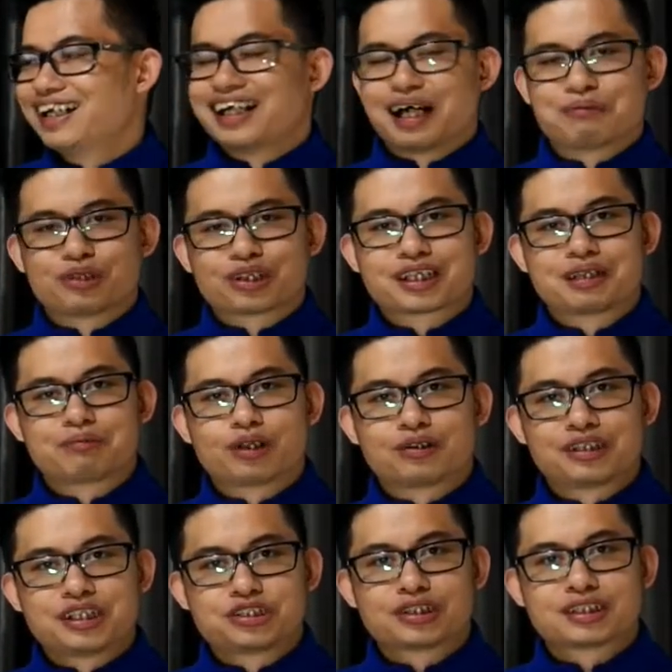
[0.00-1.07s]
I'm talking about
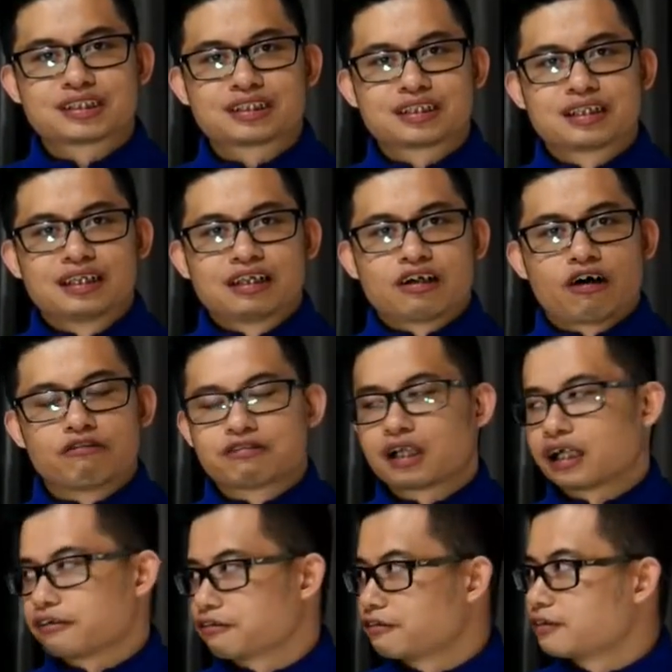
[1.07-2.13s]
teachers of
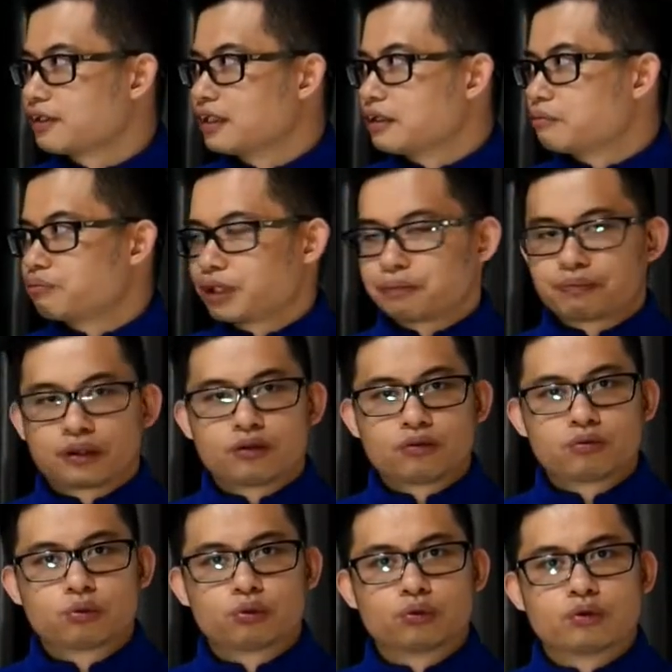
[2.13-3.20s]
life, people
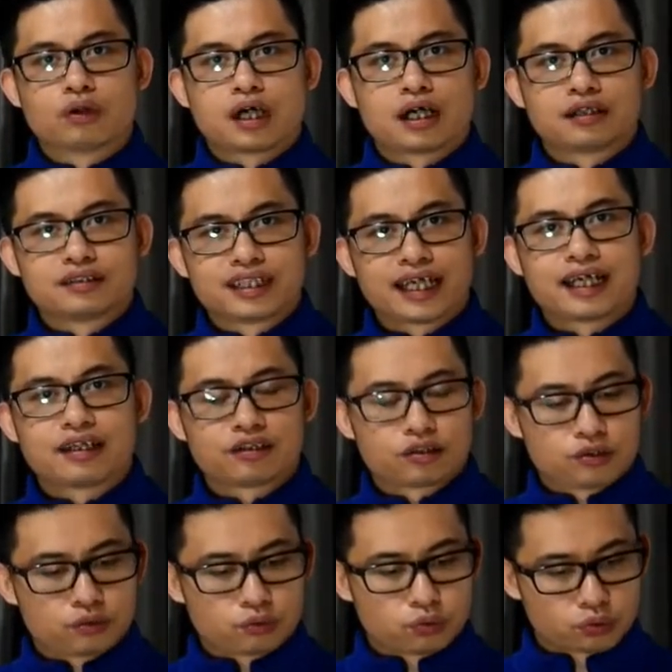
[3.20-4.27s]
who are there
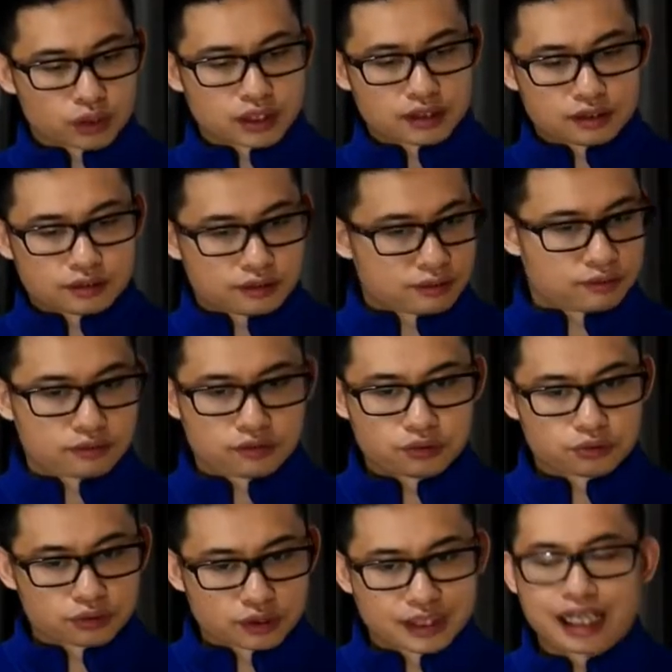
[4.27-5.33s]
to
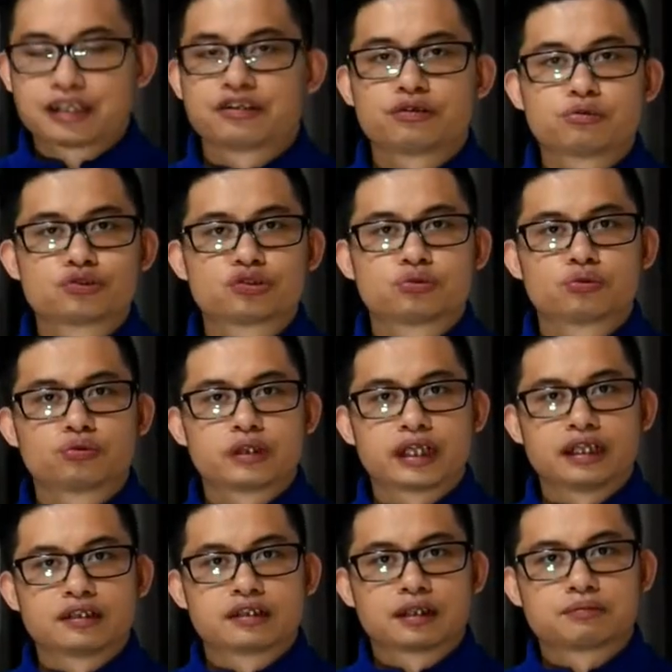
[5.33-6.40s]
guide you through
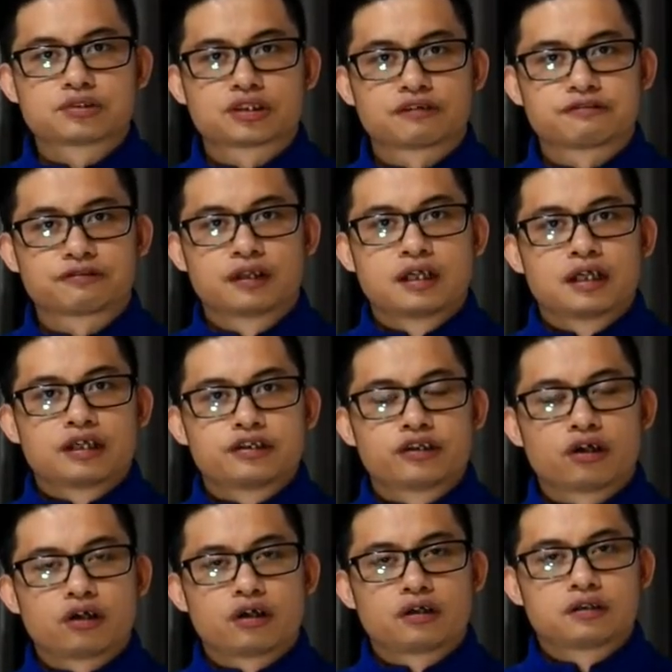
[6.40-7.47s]
in terms of
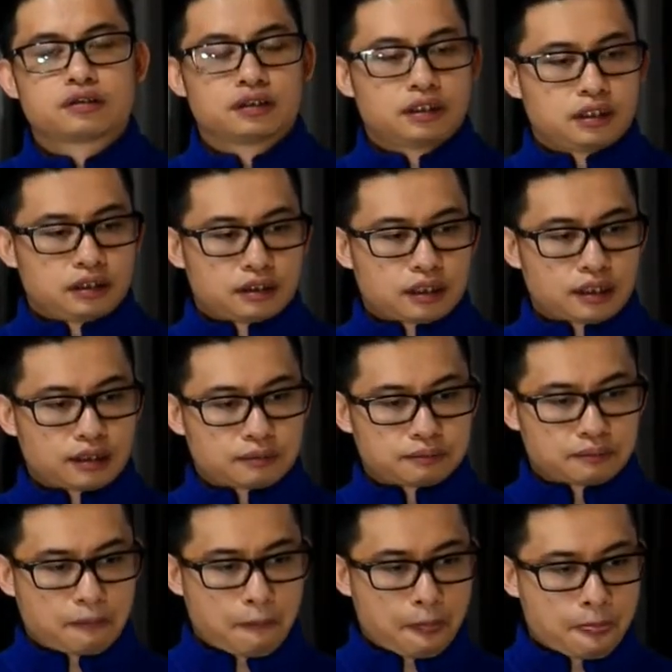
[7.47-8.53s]
your
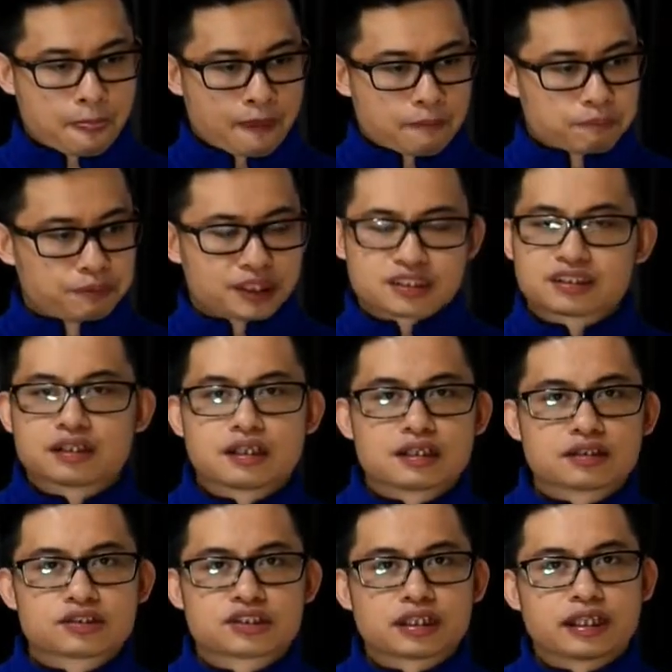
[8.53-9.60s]

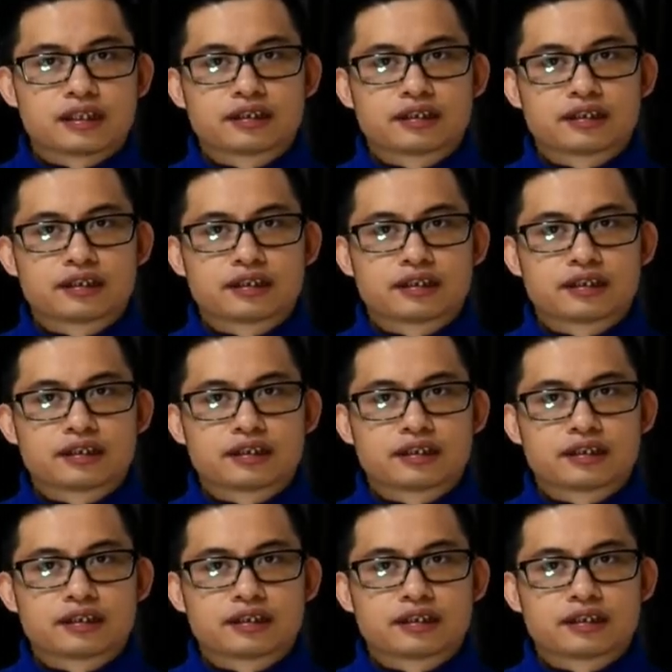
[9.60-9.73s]
business, in